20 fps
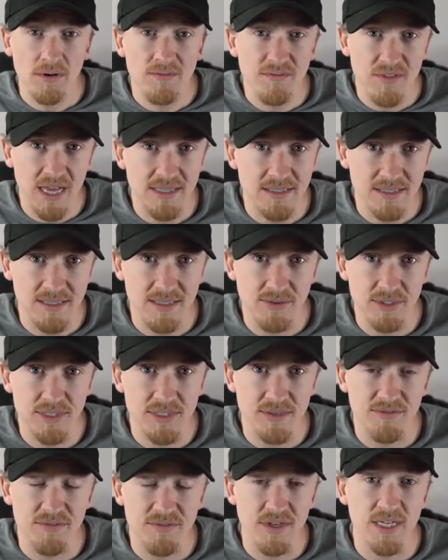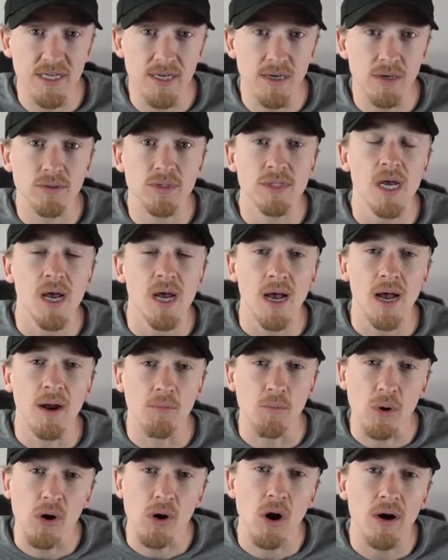of that series of videos uh,
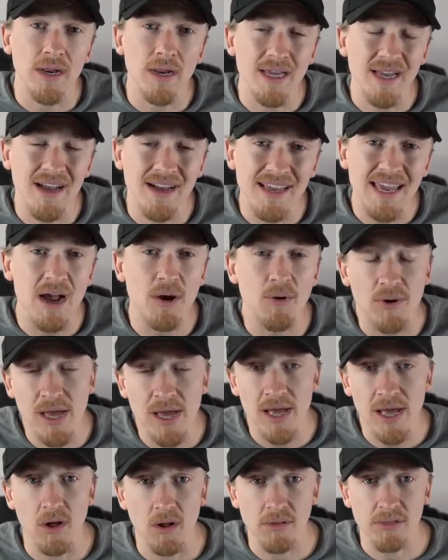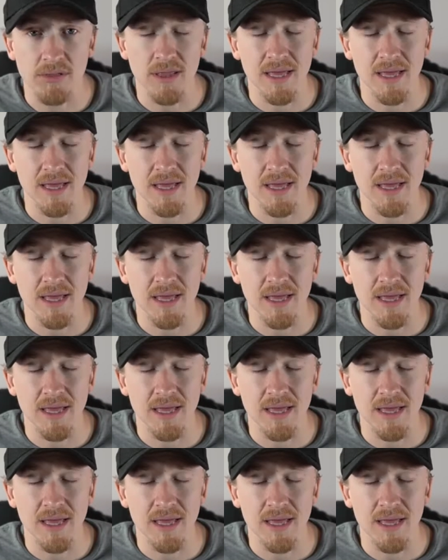regarding account health.